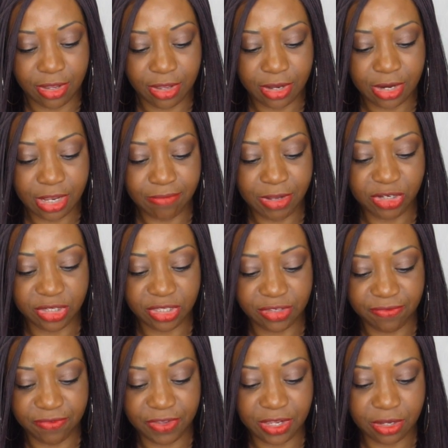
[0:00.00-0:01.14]
And let me just
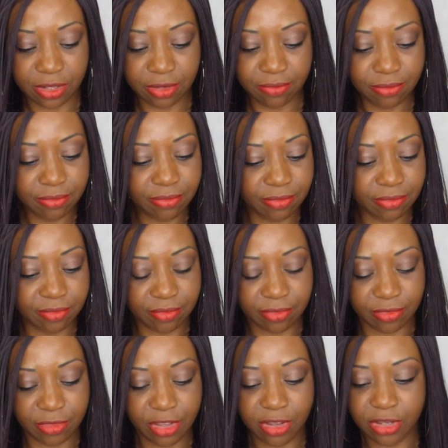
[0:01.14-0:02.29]
feel them.
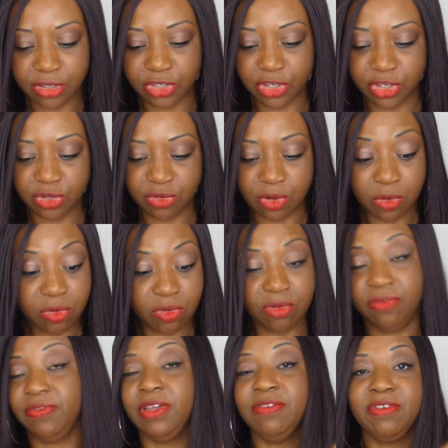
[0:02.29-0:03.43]
So you do, oh,
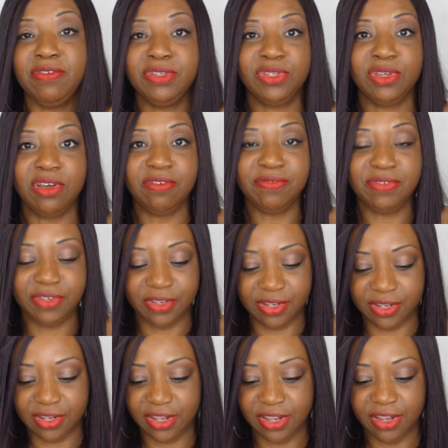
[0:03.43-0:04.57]
very, very soft.
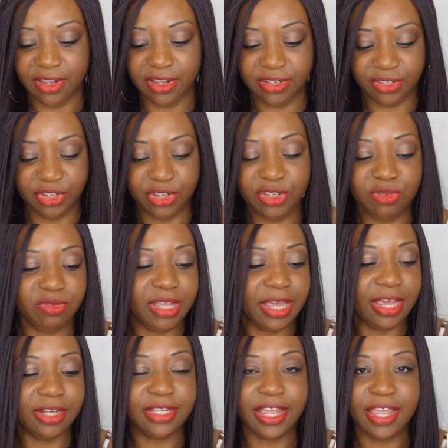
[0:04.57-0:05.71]
So you do
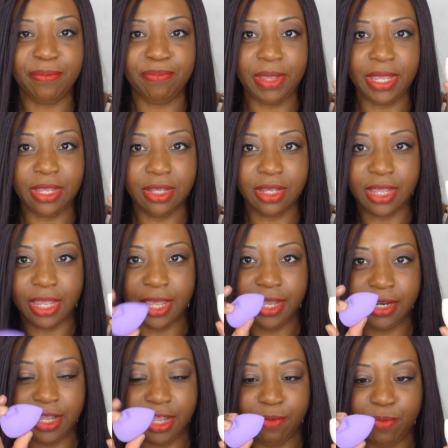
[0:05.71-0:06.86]
get a pink
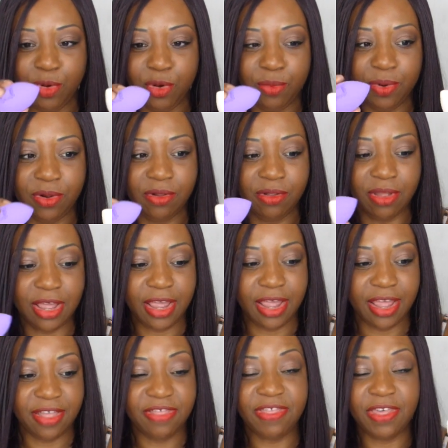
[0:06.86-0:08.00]
and a purple.
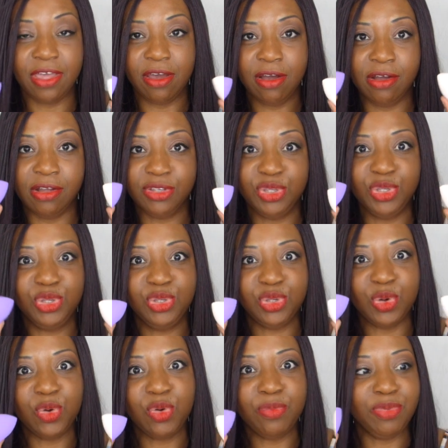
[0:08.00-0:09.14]
They are
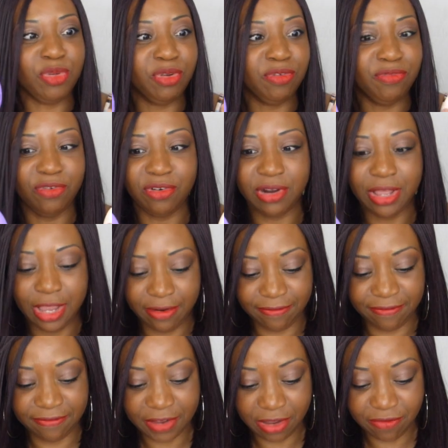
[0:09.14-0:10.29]
so beautiful and
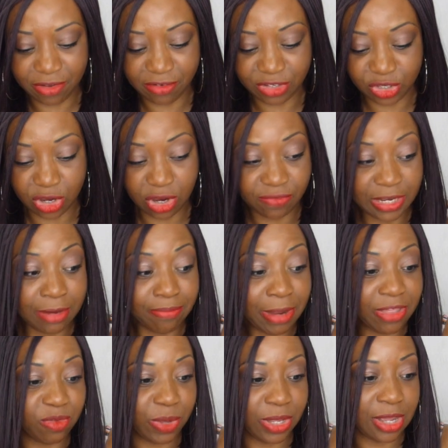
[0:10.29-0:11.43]
very, very soft. And
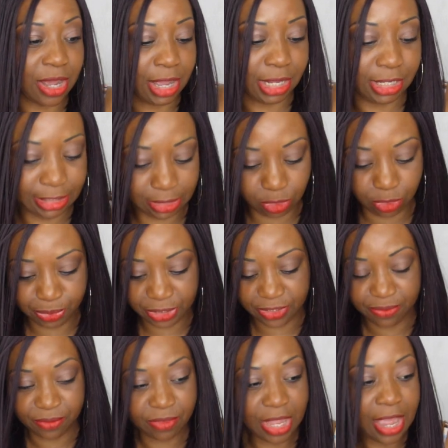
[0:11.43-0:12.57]
by the way, guys,
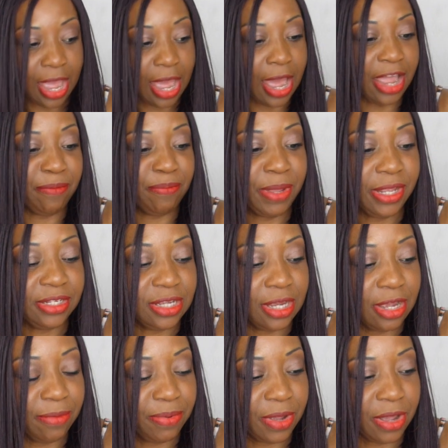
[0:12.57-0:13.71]
oops. I picked
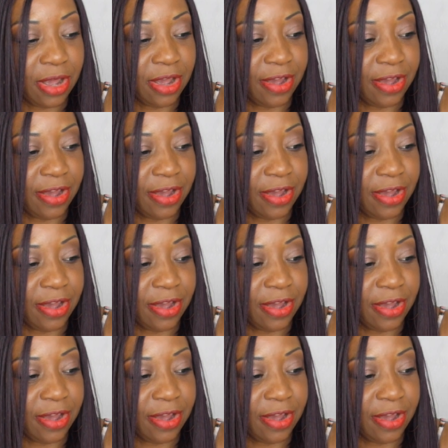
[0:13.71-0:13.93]
up